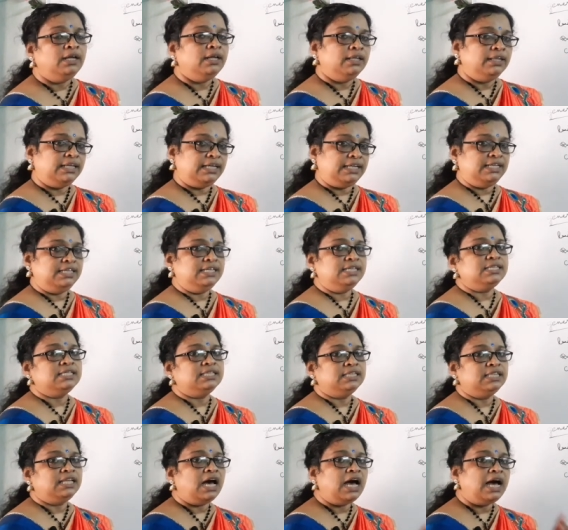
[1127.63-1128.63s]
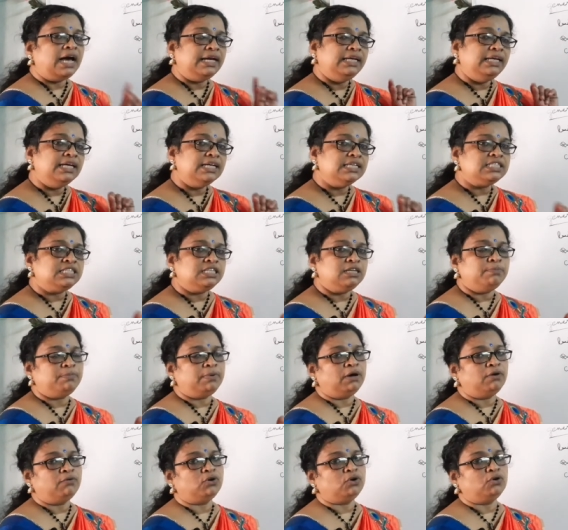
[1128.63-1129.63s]
That is, the highest
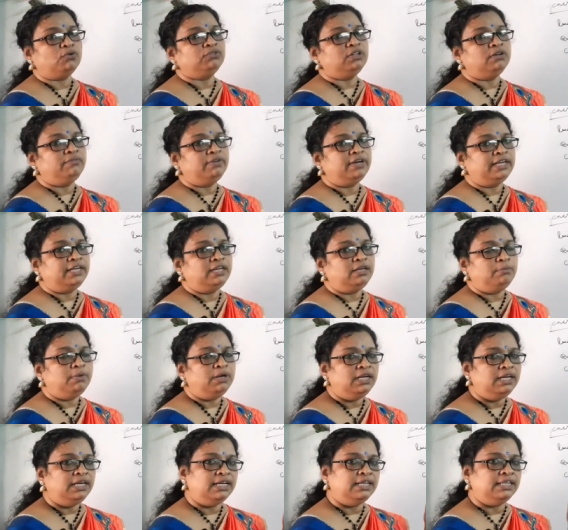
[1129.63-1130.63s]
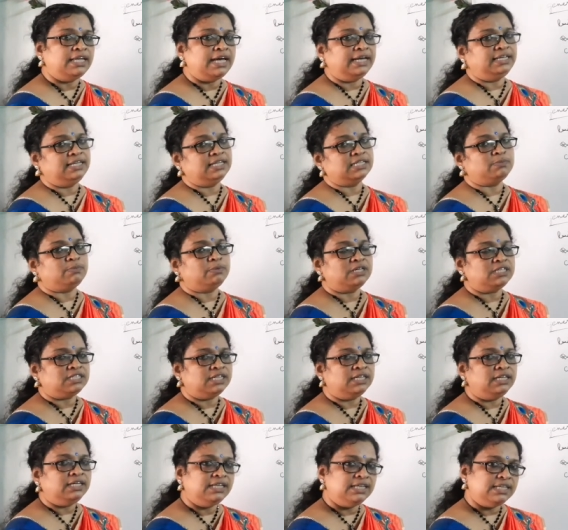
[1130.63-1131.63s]
power of the variable in that
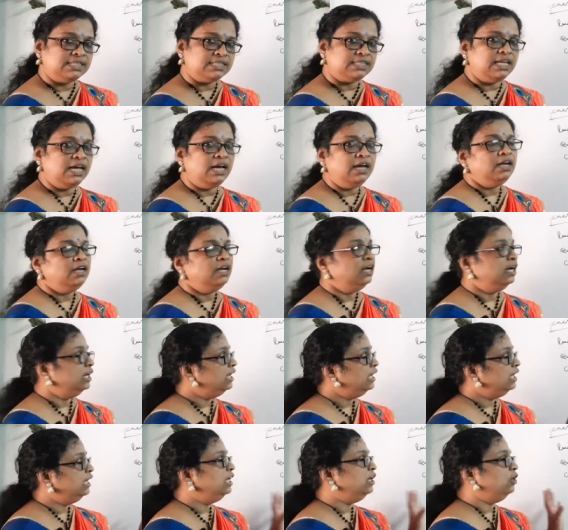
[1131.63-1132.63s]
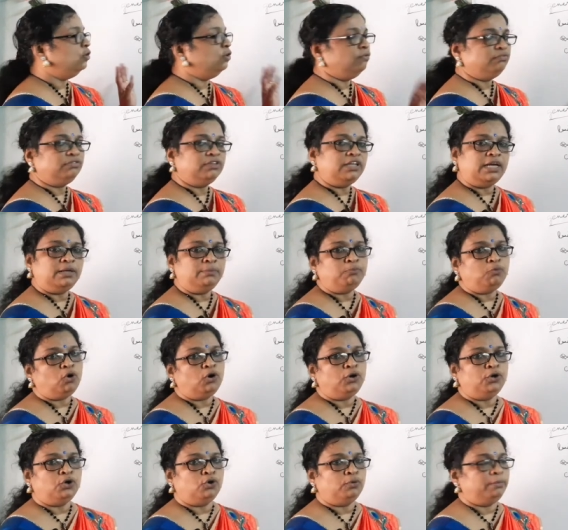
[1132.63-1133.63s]
expression is the degree of that
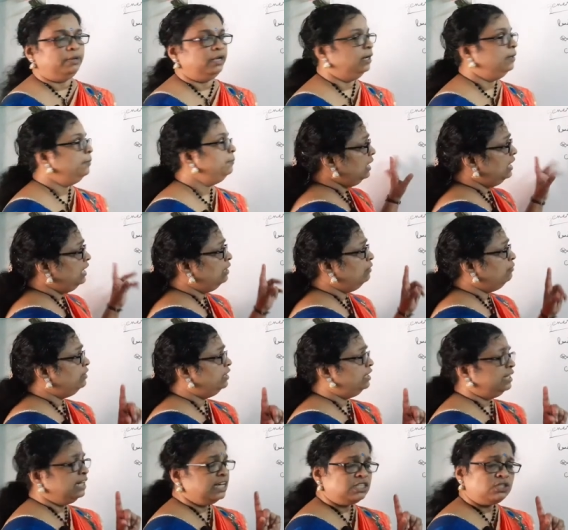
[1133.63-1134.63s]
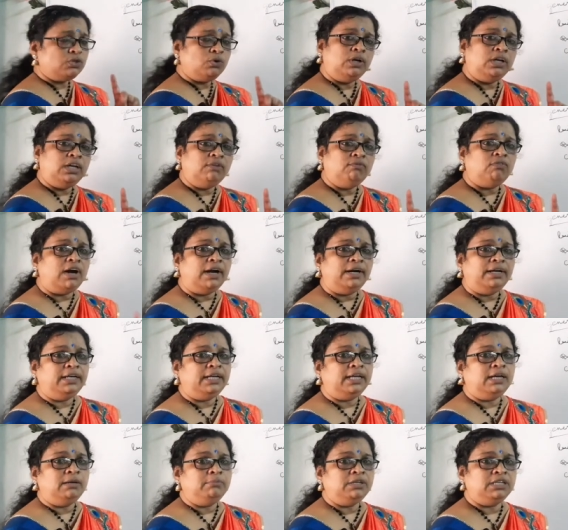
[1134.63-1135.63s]
polynomial. If it has only
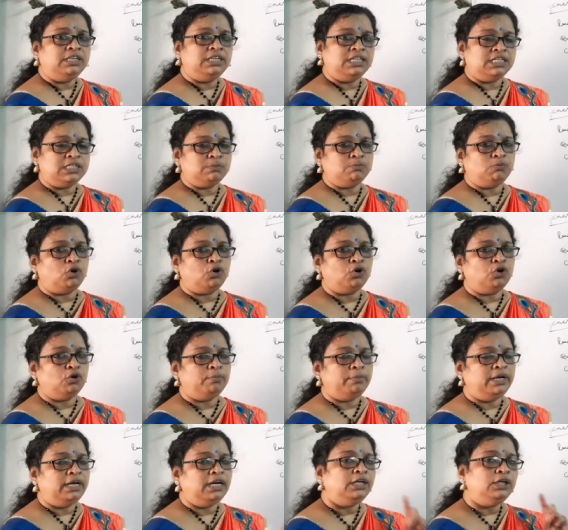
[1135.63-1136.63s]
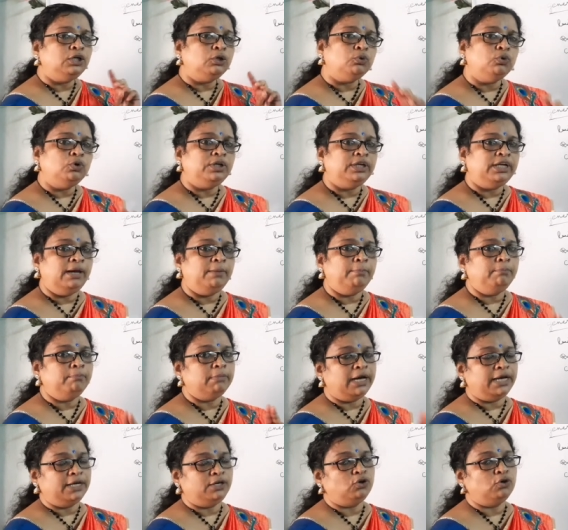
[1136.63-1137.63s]
one term, it is monomial, two
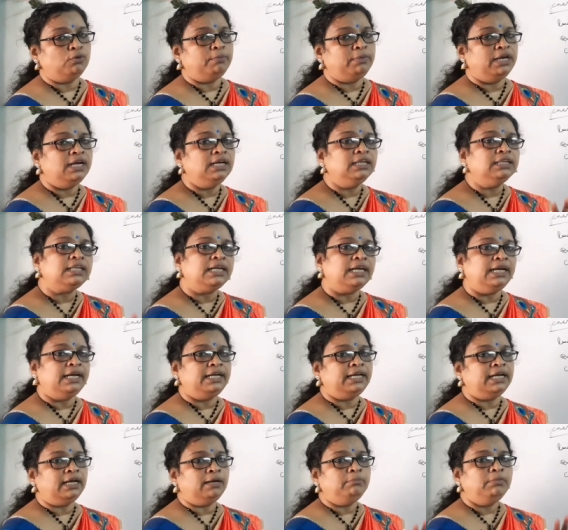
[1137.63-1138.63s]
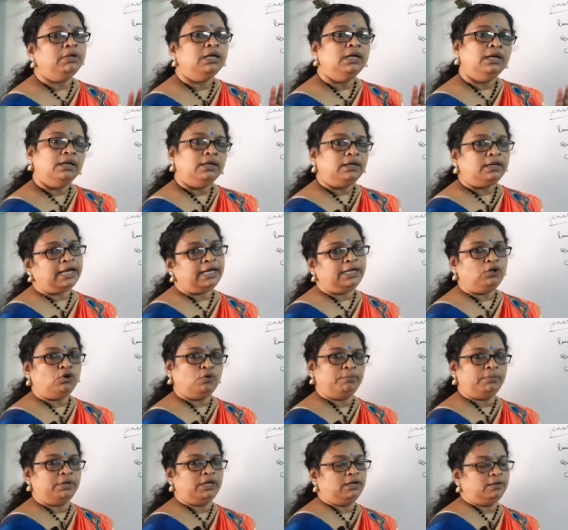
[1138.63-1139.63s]
term binomial, three term
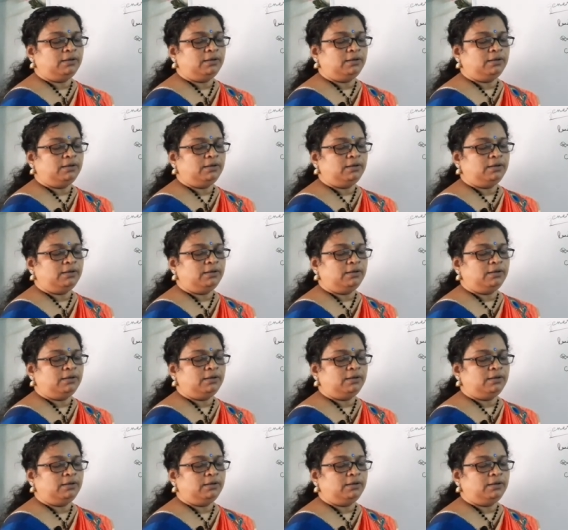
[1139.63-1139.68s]
trinomial.